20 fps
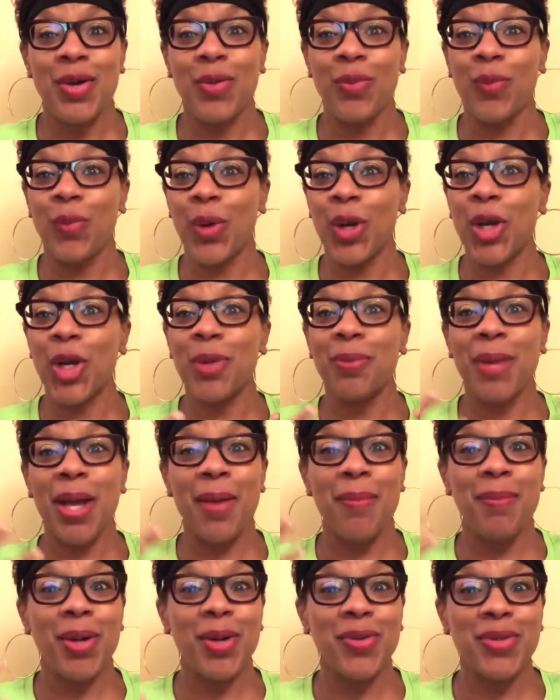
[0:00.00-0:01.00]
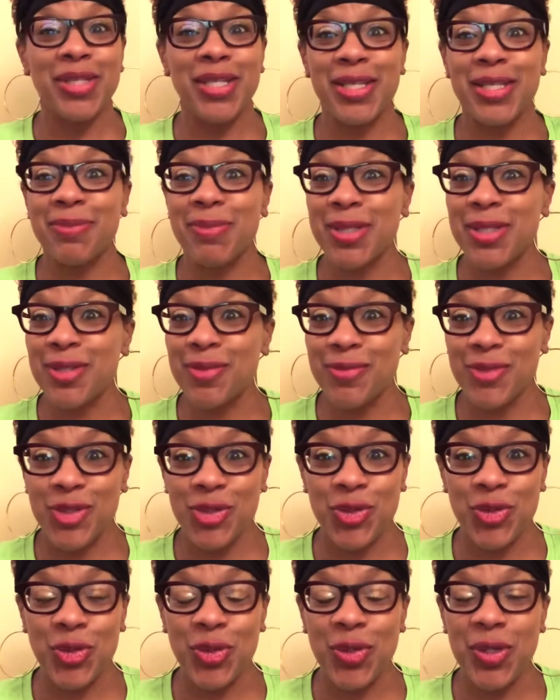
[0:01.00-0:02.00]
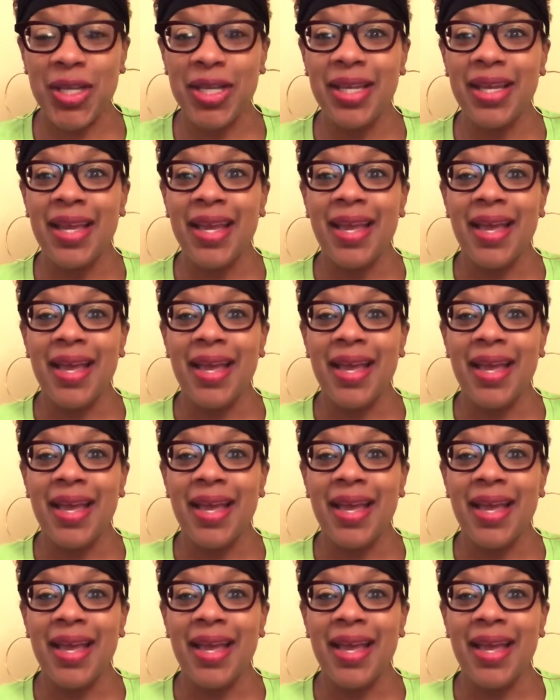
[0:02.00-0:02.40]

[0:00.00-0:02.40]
wearing my most expensive jewelry.